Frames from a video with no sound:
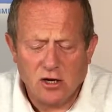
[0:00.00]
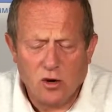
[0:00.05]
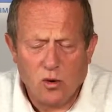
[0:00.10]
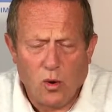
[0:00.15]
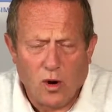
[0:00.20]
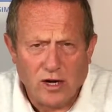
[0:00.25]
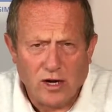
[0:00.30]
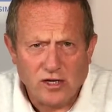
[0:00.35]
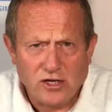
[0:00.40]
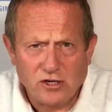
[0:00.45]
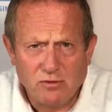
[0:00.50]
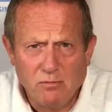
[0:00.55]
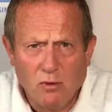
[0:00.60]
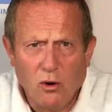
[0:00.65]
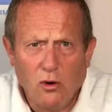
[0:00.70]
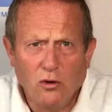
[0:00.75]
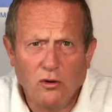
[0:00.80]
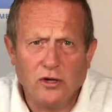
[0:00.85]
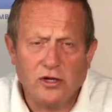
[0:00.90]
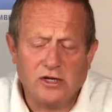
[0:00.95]
quite
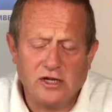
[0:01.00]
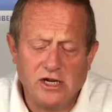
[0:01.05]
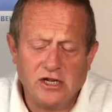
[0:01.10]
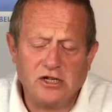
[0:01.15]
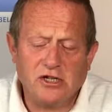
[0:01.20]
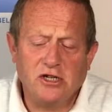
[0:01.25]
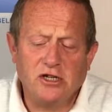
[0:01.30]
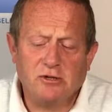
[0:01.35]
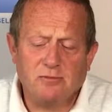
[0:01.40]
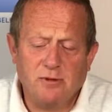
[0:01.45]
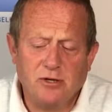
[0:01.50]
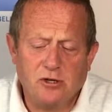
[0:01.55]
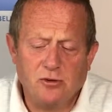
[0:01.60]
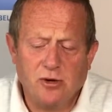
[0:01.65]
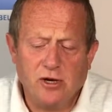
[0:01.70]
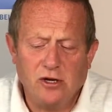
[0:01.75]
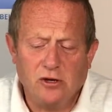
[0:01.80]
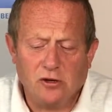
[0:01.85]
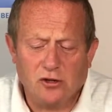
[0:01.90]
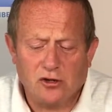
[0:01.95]
small, the distance
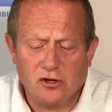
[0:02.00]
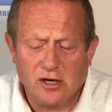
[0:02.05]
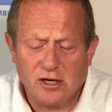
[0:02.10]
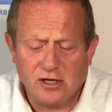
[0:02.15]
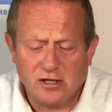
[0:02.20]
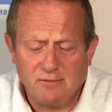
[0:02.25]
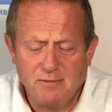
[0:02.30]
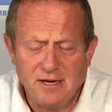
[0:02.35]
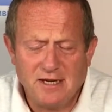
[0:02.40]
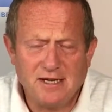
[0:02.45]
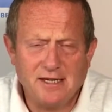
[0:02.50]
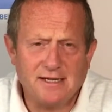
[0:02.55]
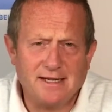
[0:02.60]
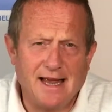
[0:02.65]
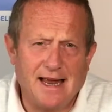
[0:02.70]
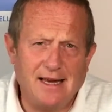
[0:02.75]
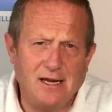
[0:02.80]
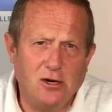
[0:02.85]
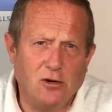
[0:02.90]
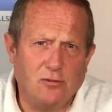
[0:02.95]
between your transmitters
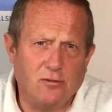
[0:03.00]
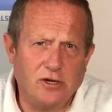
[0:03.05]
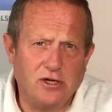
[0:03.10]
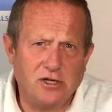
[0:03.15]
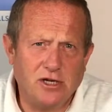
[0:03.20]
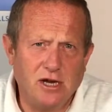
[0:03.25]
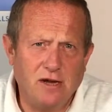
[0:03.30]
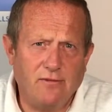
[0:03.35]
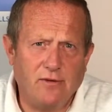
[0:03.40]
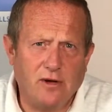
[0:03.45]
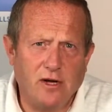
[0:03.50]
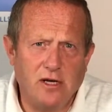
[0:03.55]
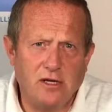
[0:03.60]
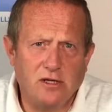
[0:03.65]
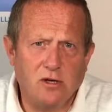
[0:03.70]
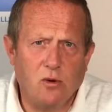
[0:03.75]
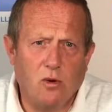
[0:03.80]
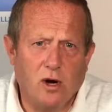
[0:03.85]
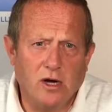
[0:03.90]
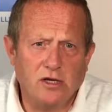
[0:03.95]
and your receiver is
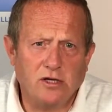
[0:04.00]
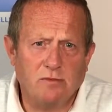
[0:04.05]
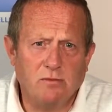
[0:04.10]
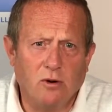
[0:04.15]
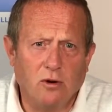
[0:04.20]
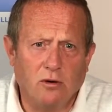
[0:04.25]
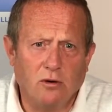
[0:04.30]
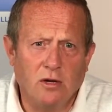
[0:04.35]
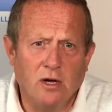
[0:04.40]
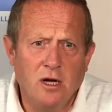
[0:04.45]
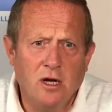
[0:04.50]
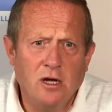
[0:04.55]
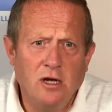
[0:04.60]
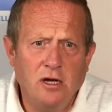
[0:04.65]
quite small,